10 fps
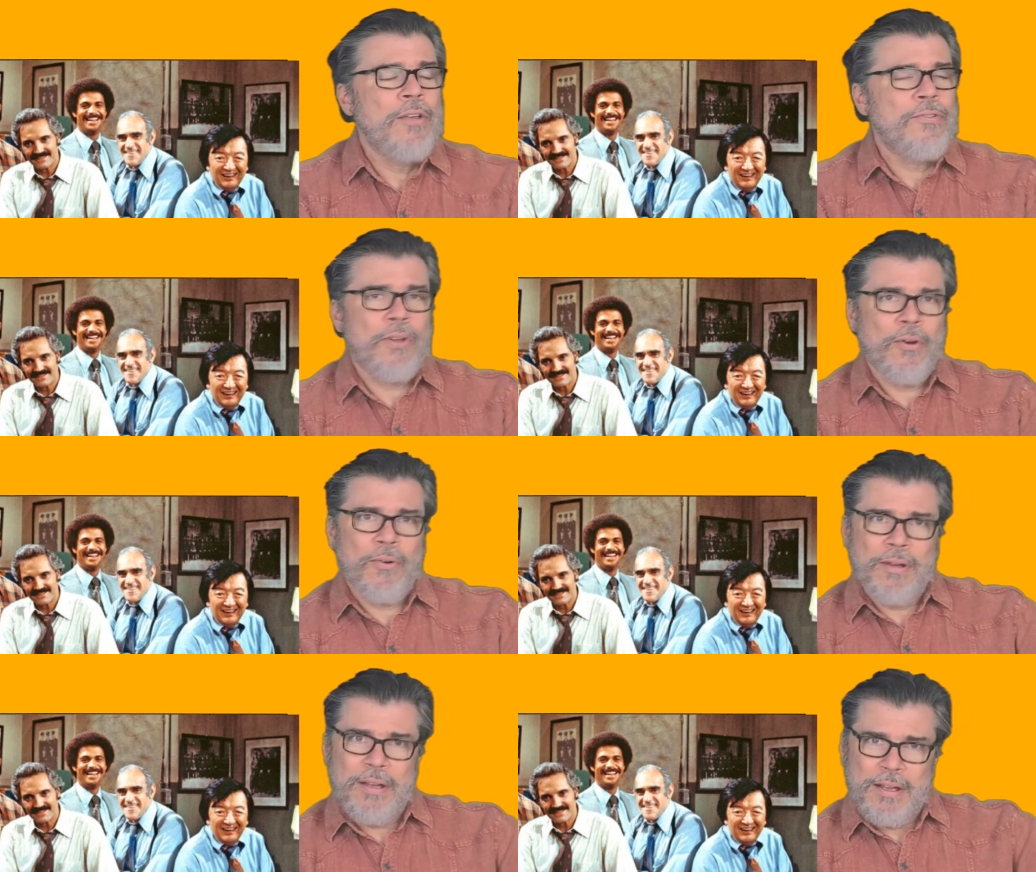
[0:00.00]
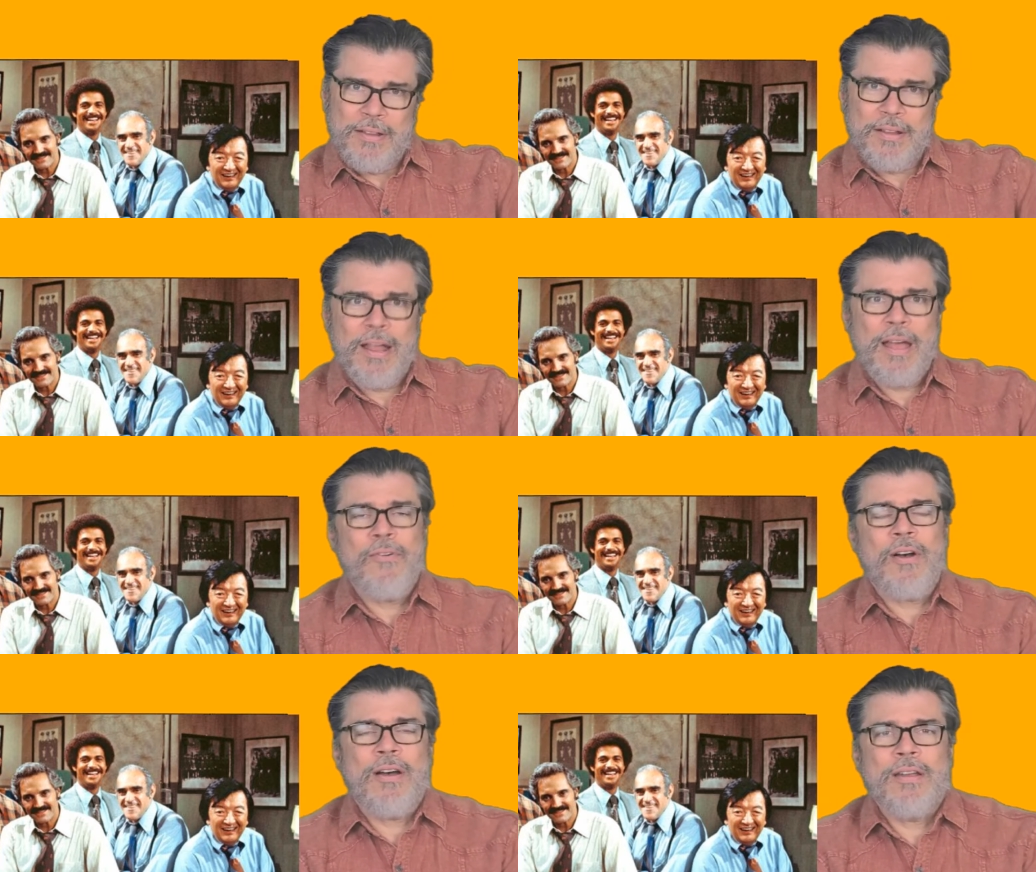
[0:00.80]
Speaker 1: So the
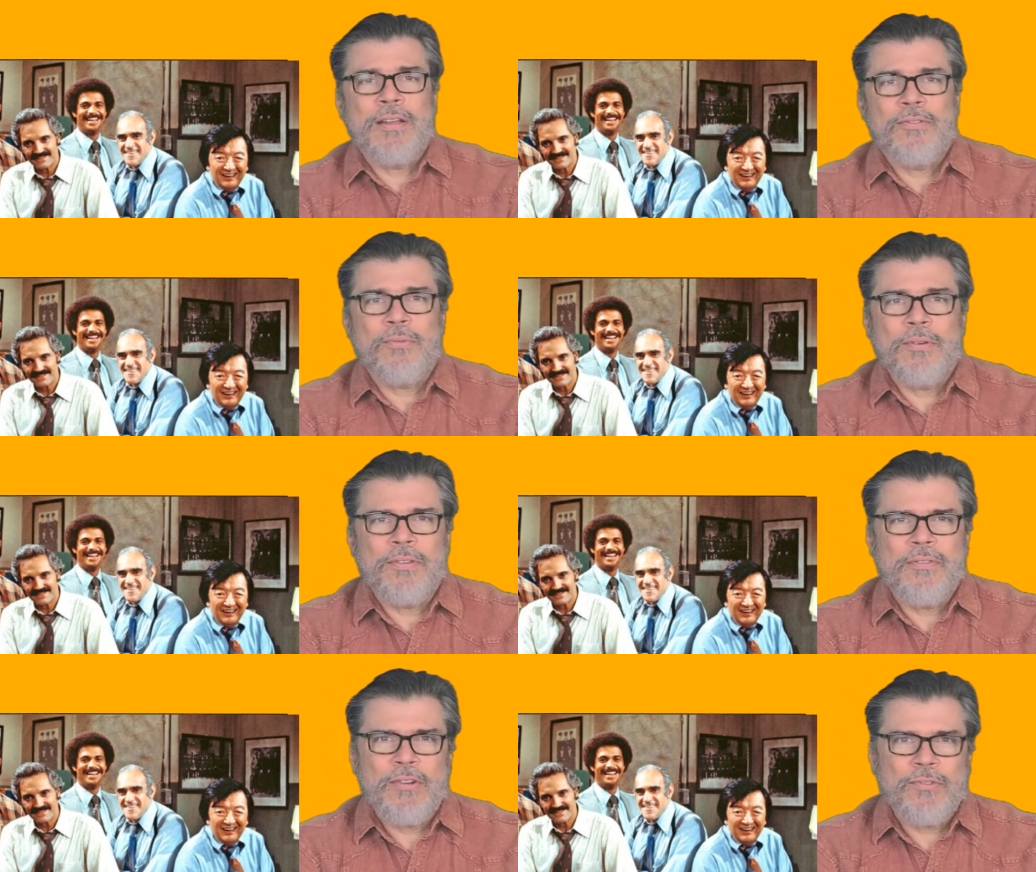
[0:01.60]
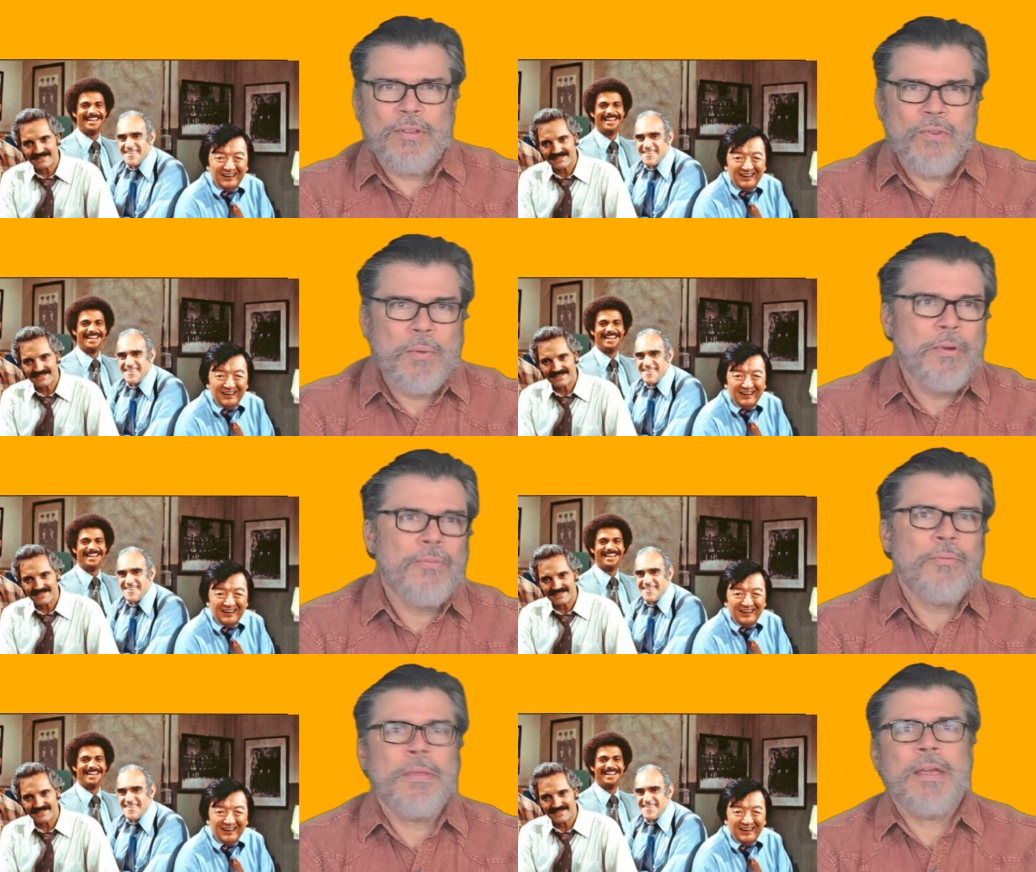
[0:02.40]
live audience was eventually
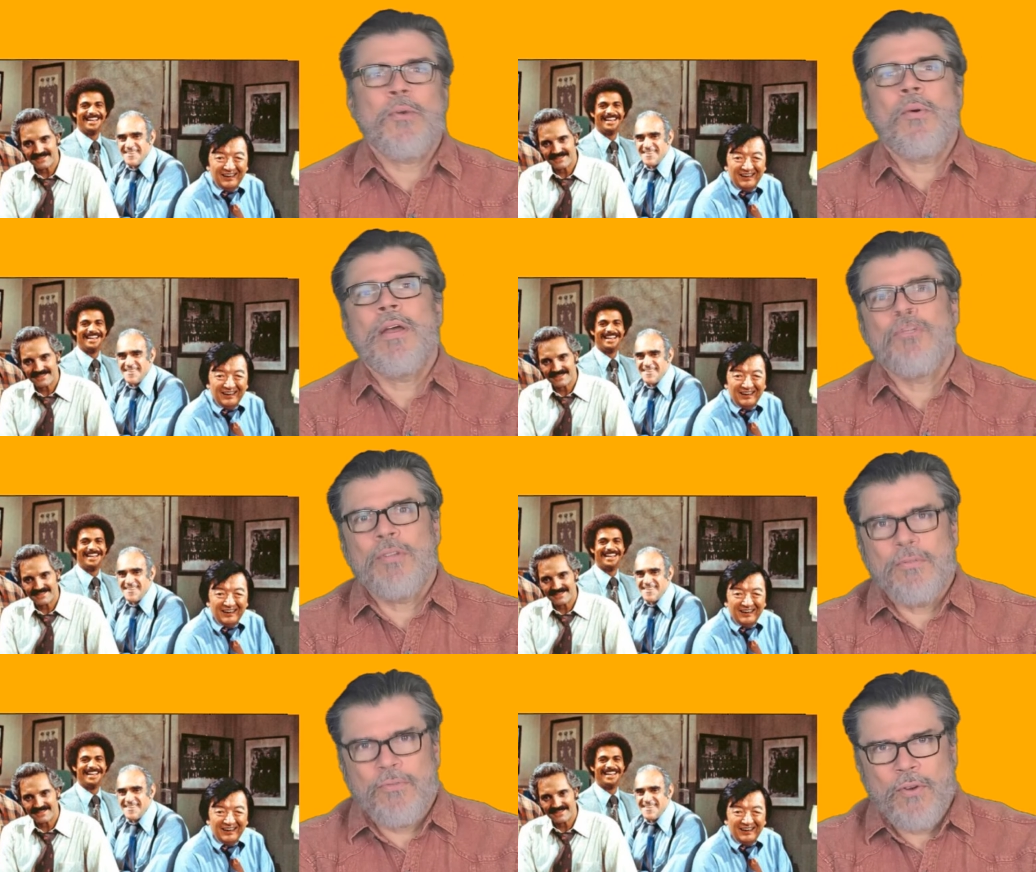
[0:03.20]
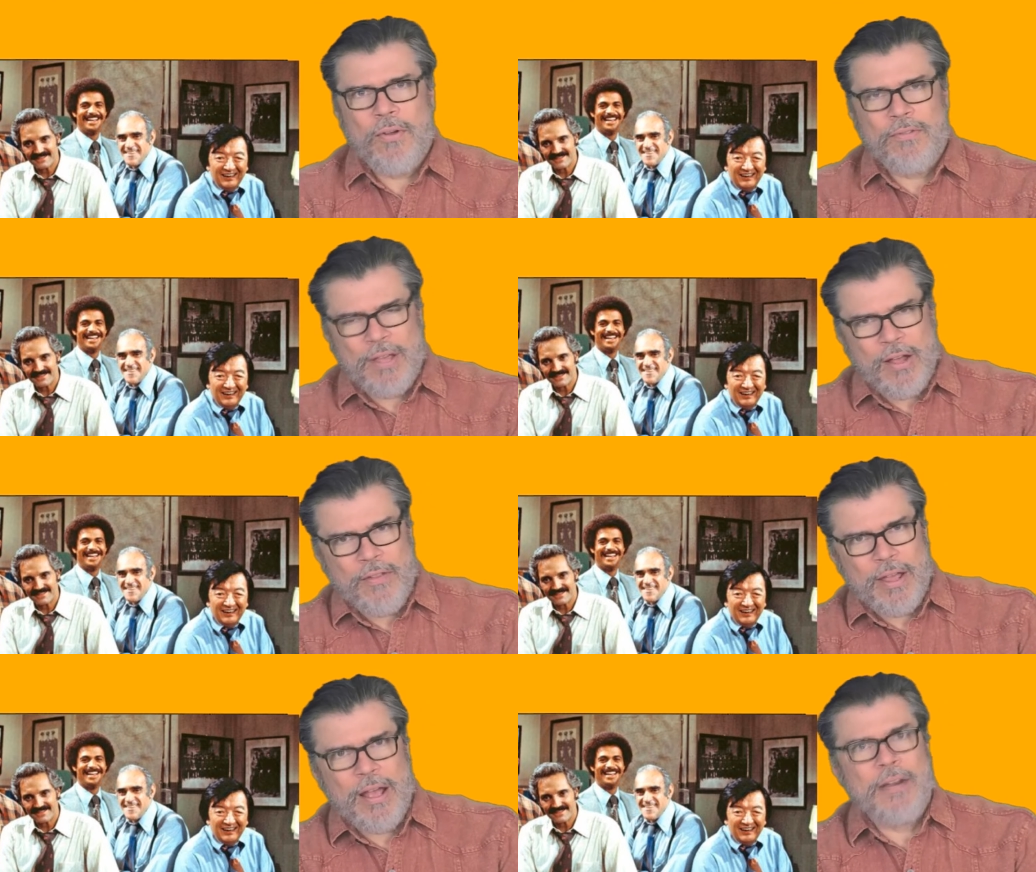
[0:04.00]
removed from the equation, focusing
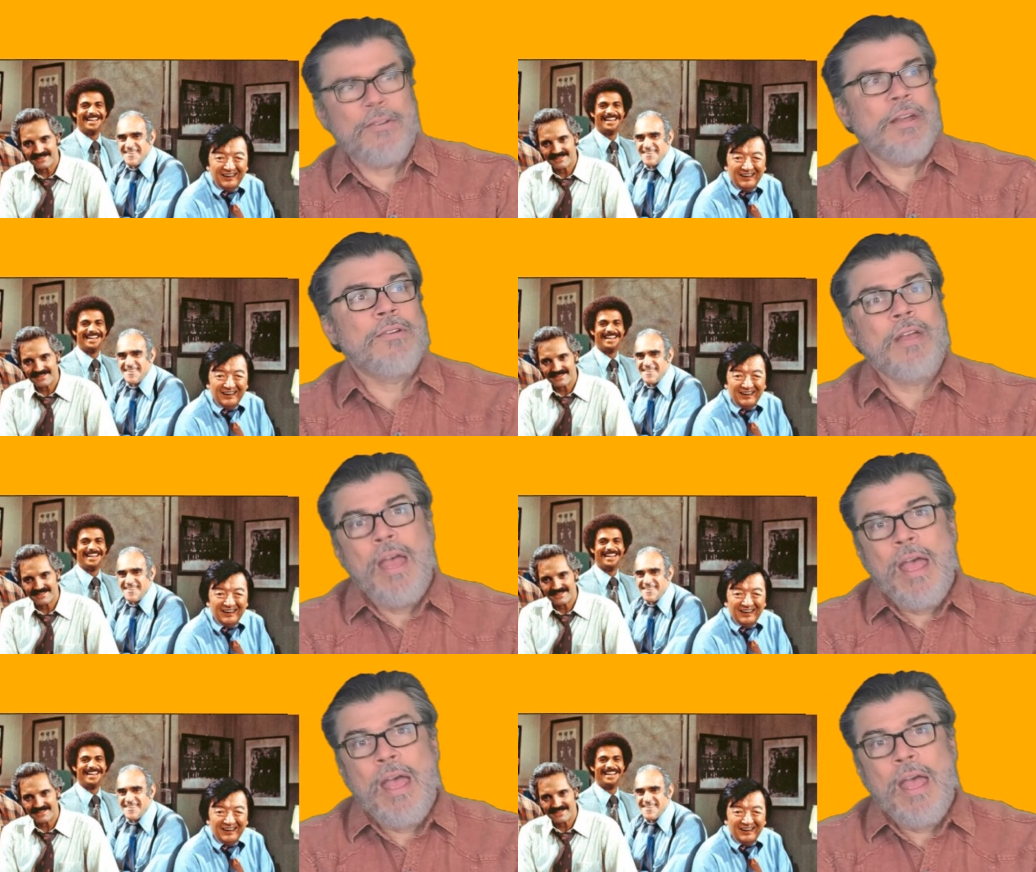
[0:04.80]
on the content,